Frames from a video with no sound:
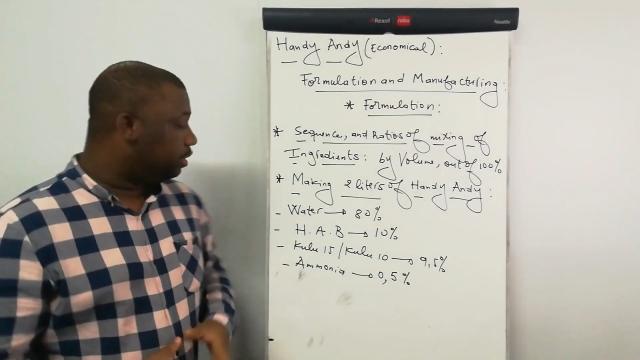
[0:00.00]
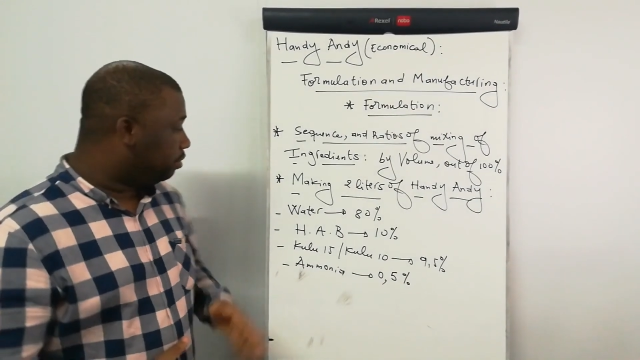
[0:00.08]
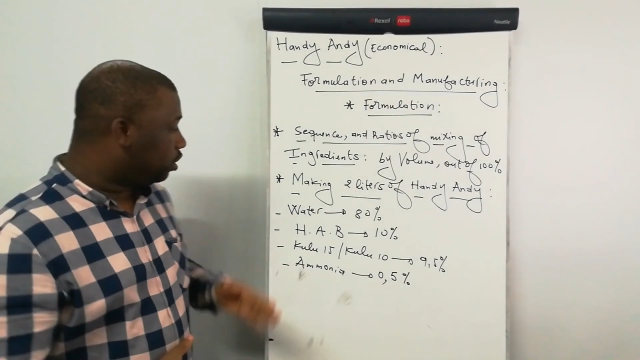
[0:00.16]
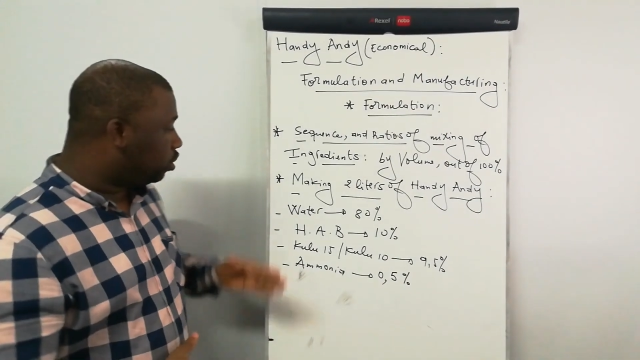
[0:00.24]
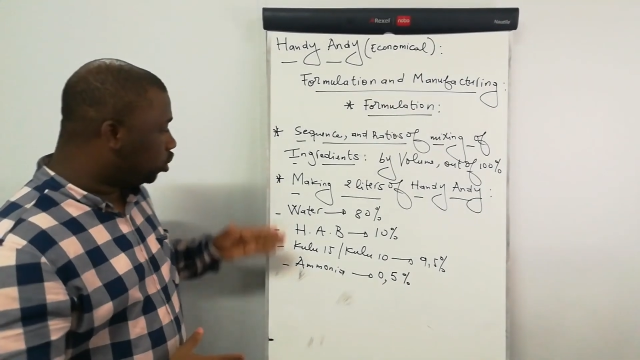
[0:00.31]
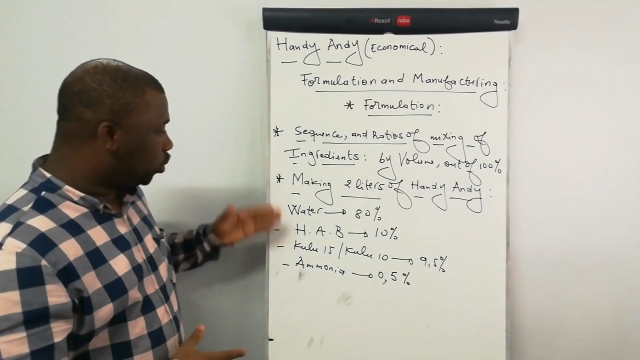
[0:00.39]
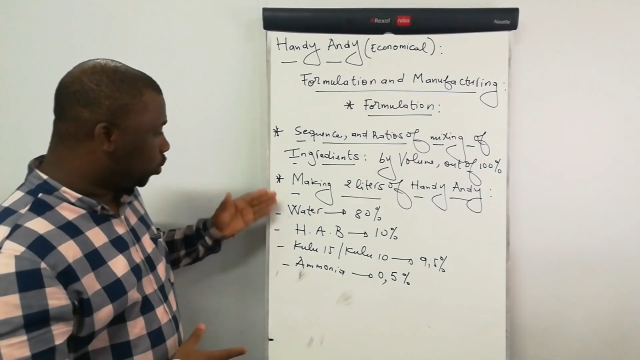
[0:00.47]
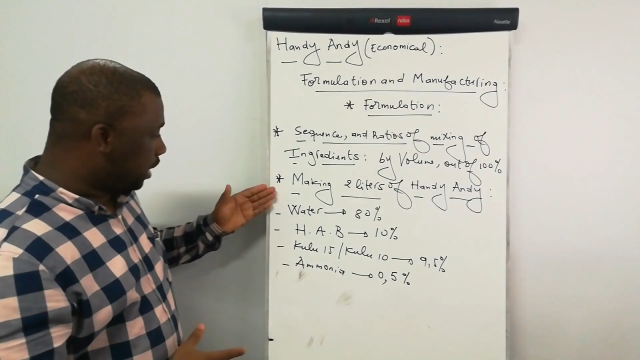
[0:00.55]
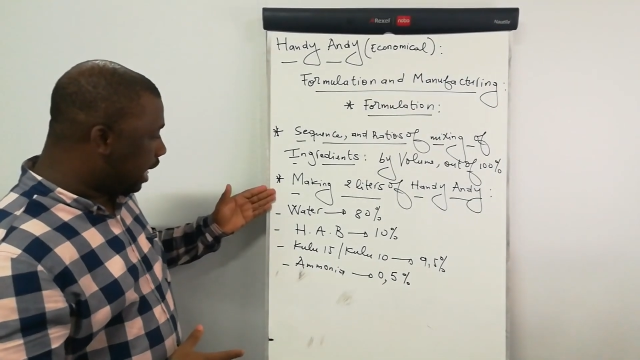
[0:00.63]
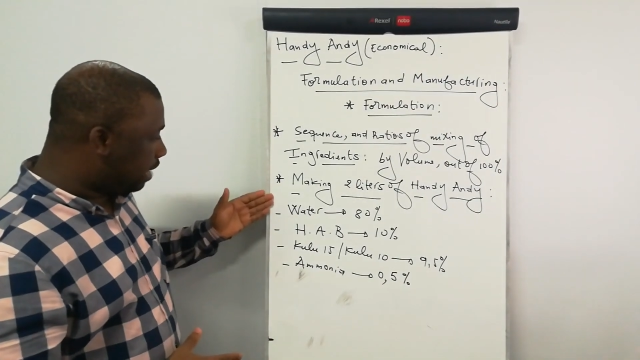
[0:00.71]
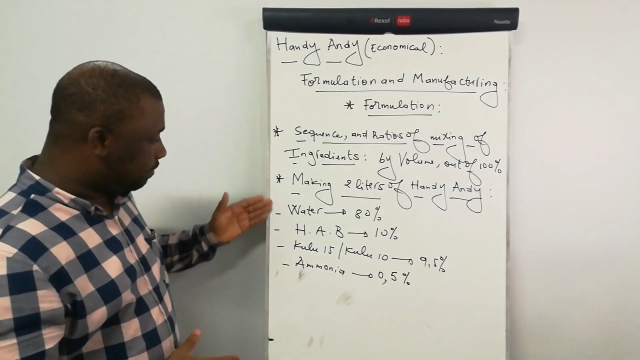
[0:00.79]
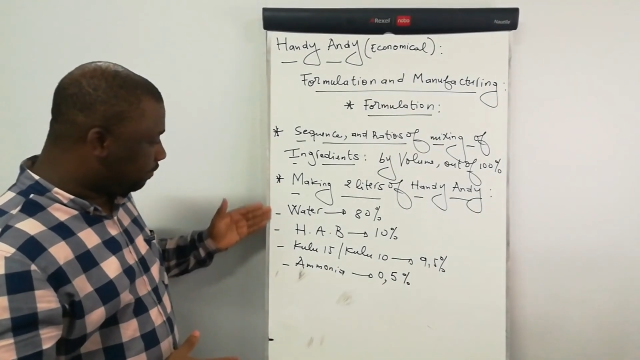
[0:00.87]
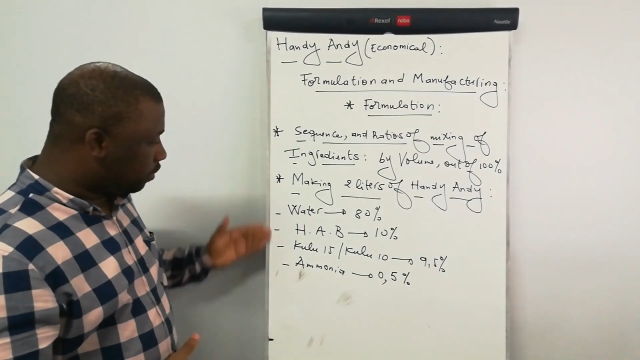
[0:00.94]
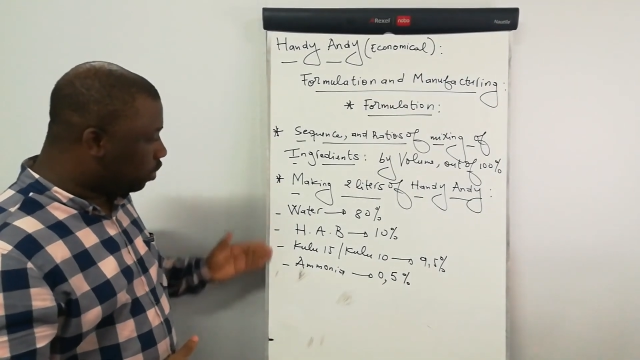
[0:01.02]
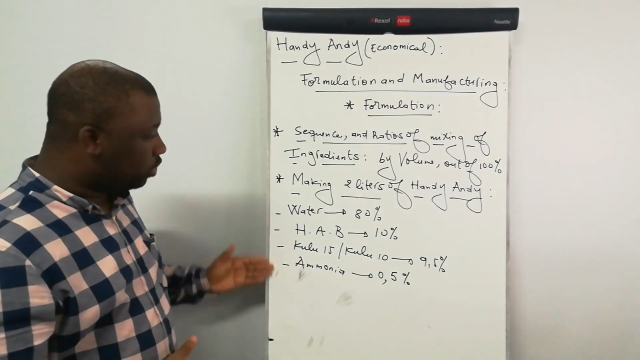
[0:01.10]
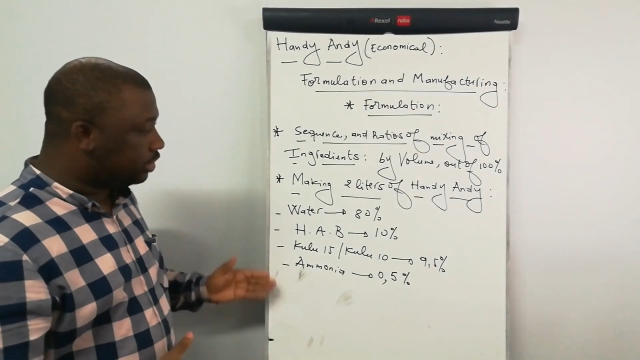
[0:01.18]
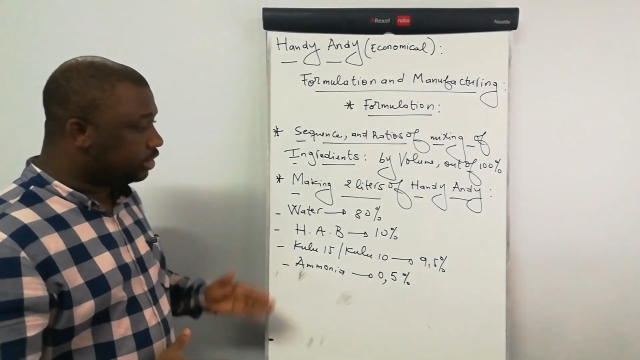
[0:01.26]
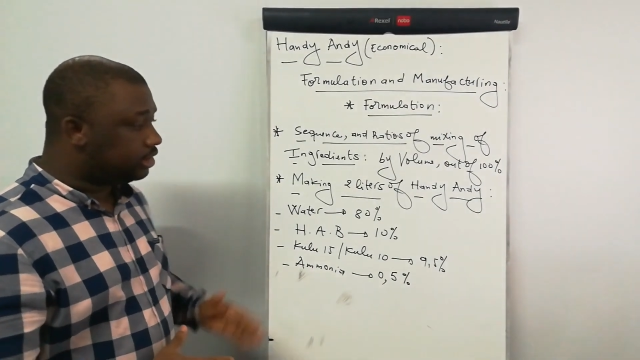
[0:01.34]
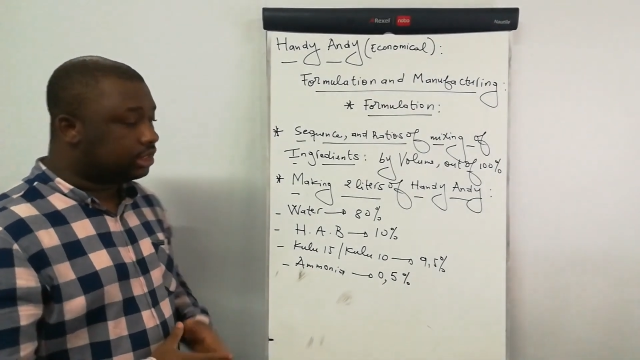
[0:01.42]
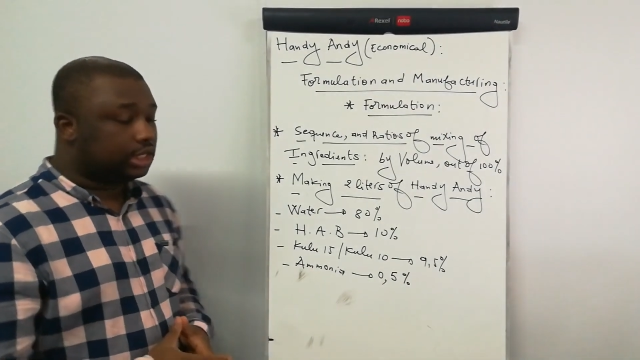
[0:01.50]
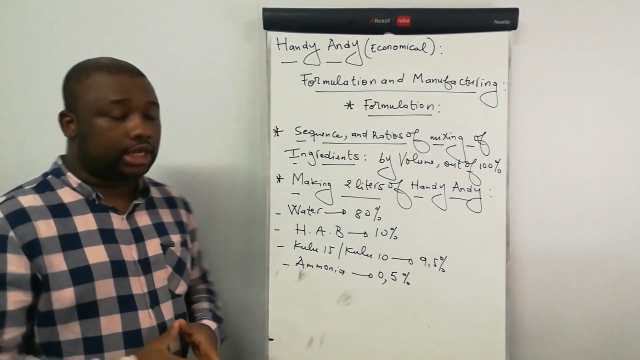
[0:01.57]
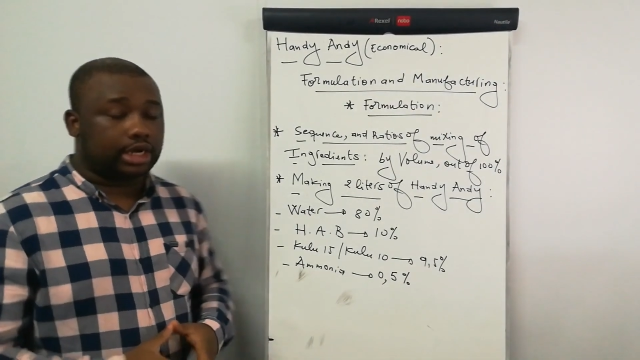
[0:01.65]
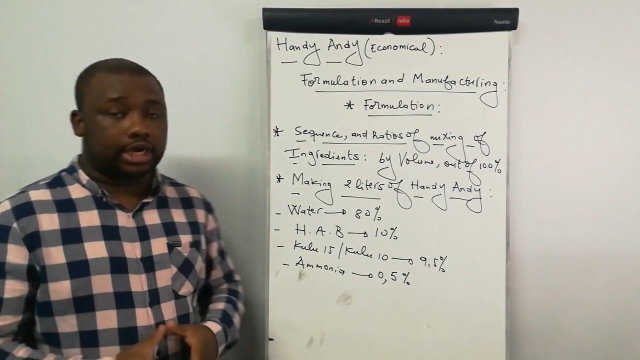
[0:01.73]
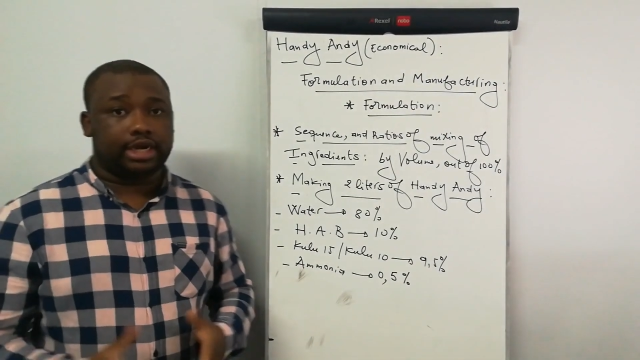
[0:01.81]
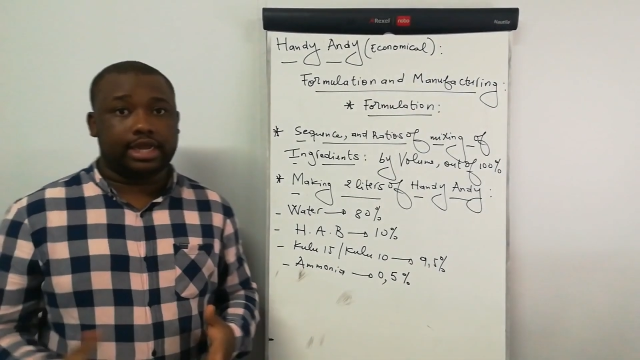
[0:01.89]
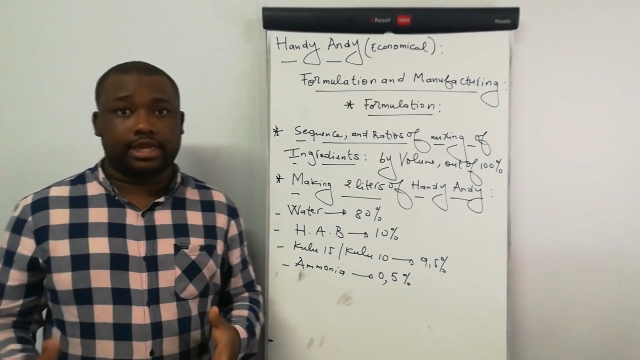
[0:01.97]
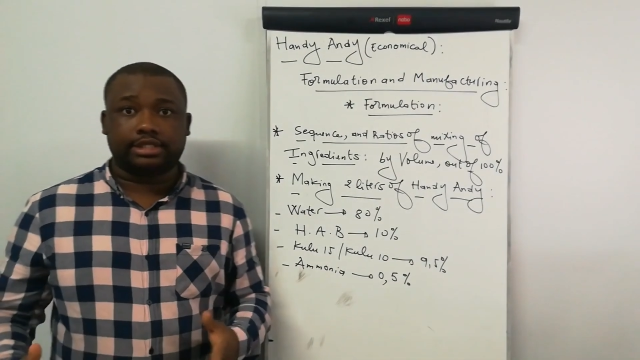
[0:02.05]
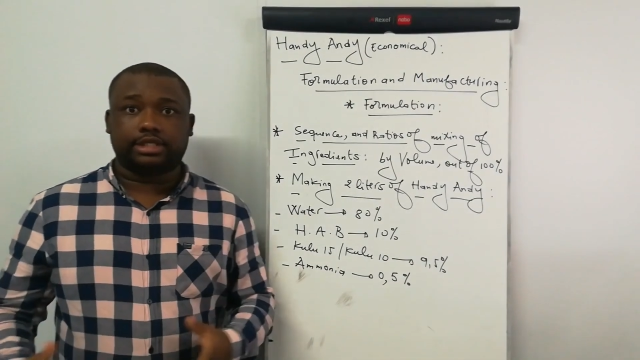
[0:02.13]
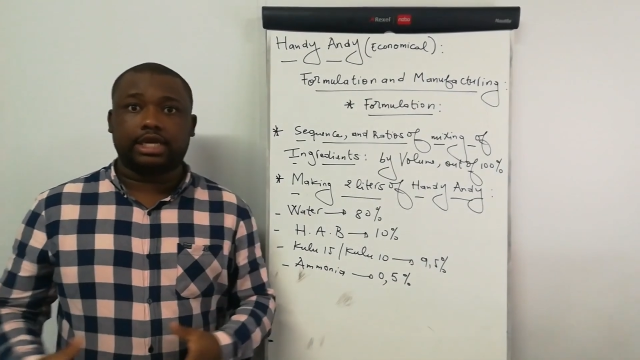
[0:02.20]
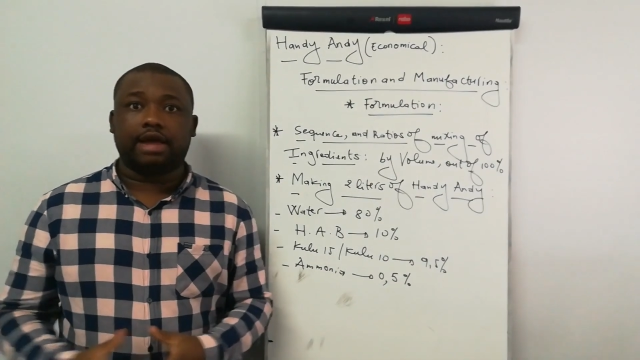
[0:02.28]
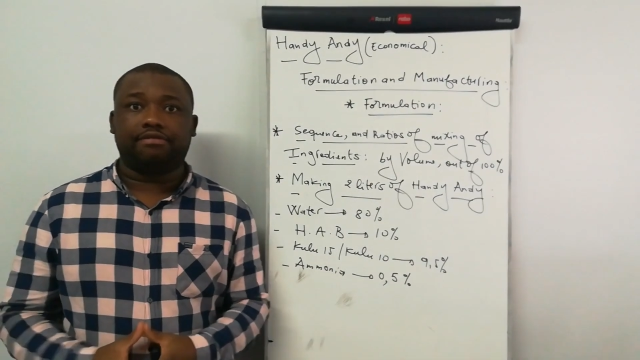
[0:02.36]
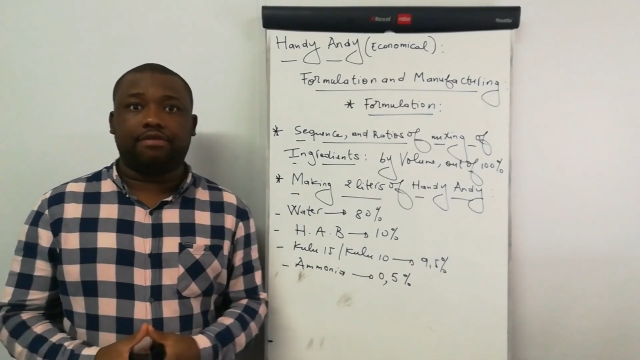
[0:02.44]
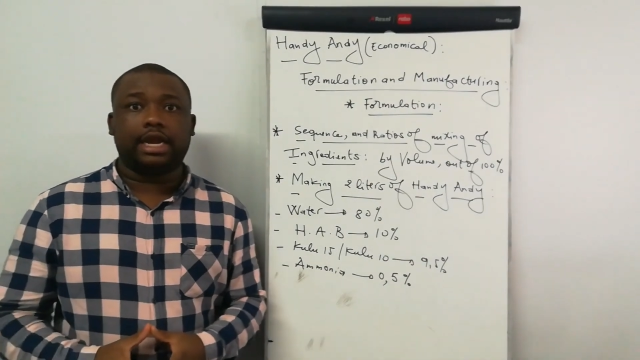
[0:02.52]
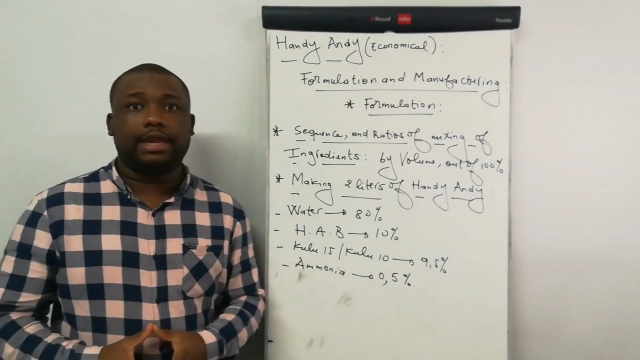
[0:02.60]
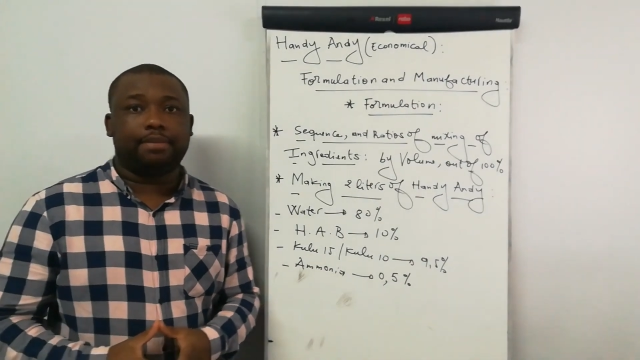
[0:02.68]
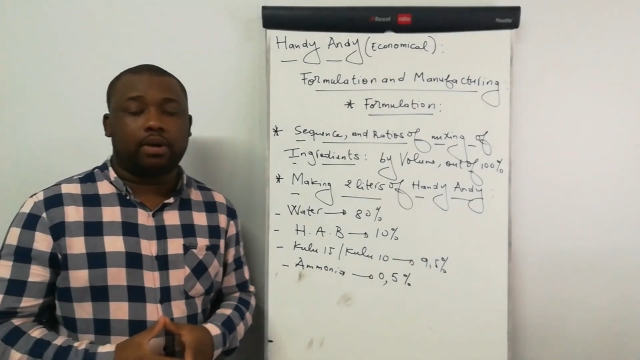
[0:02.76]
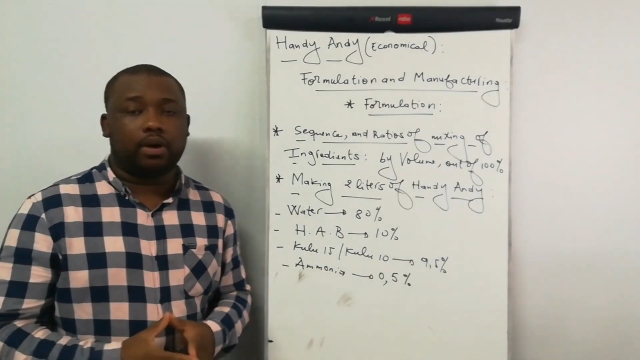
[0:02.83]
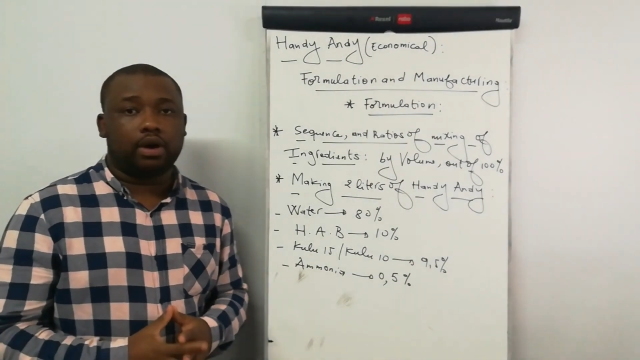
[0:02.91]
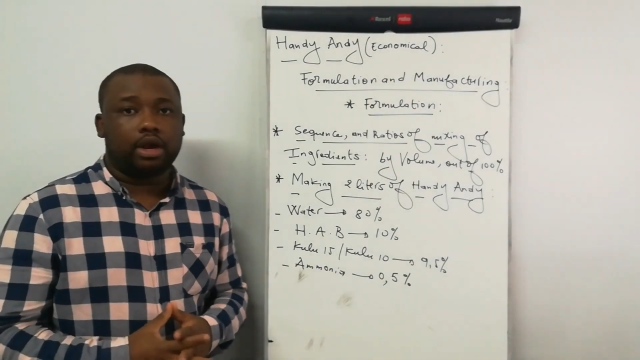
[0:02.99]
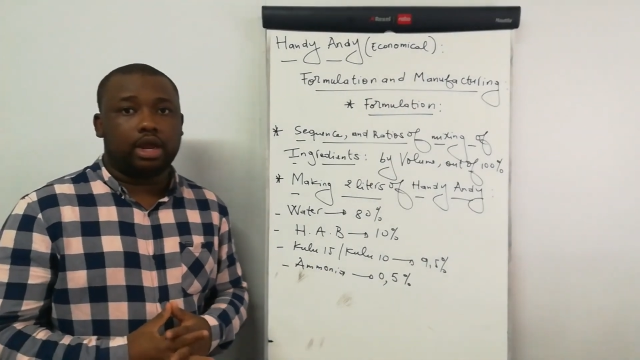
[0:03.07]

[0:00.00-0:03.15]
because we have all these ingredients available.